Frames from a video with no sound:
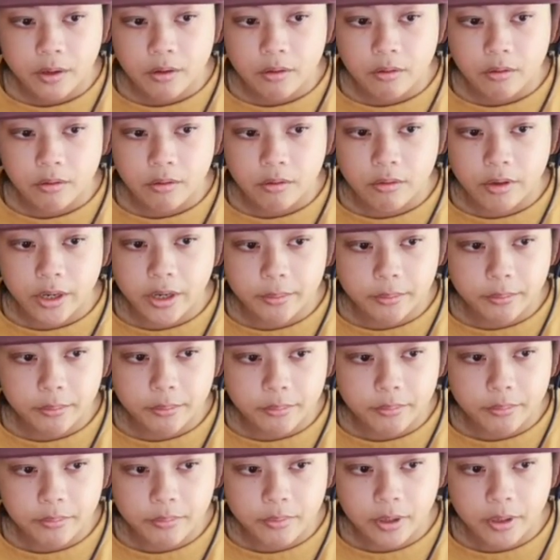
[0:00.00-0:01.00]
right?
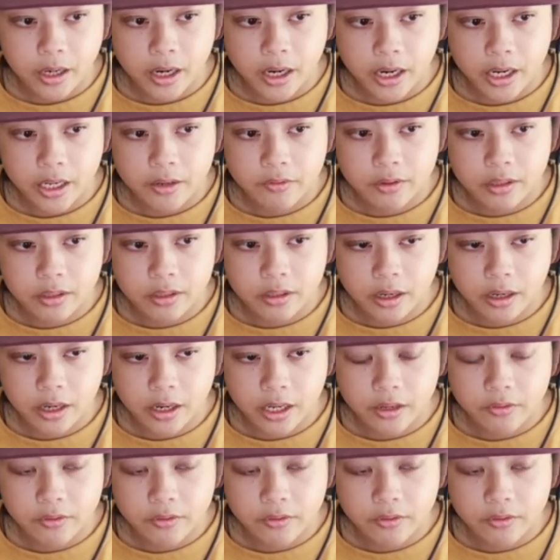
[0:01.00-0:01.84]
I even